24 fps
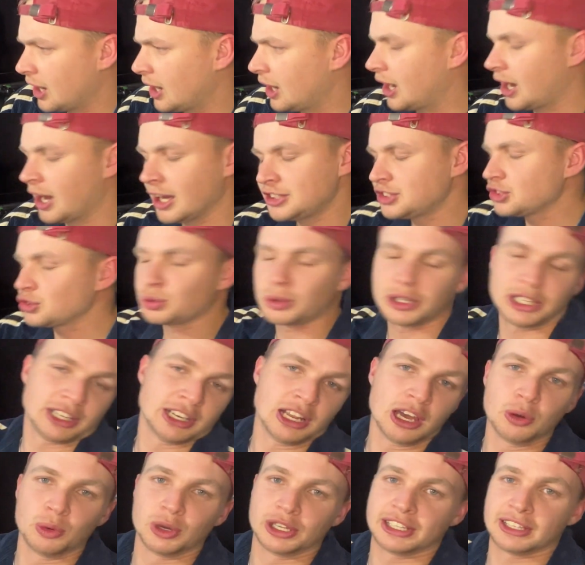I just want to
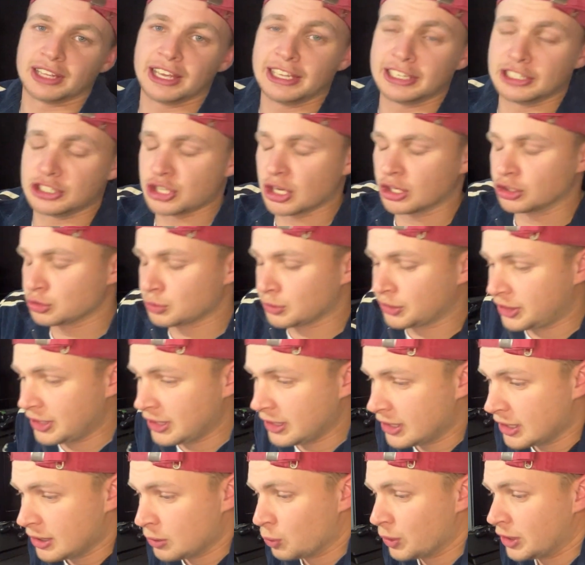know what Eddie Jones was
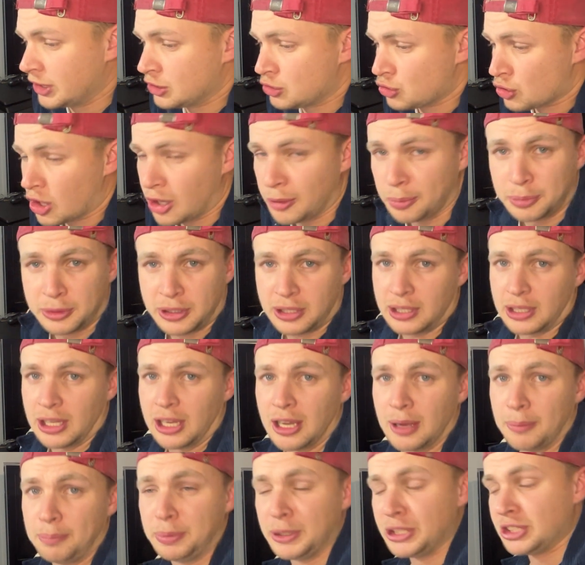thinking when he dropped
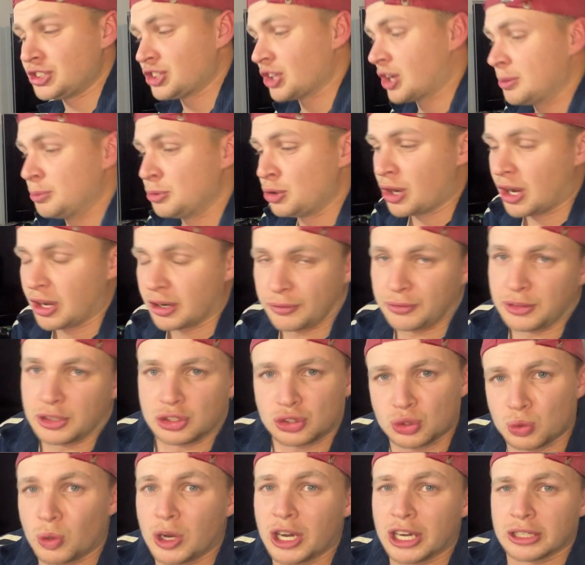Pete Samu out of the
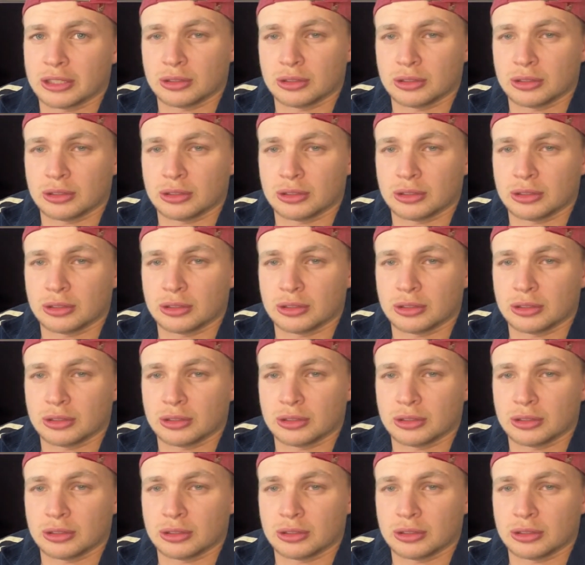squad.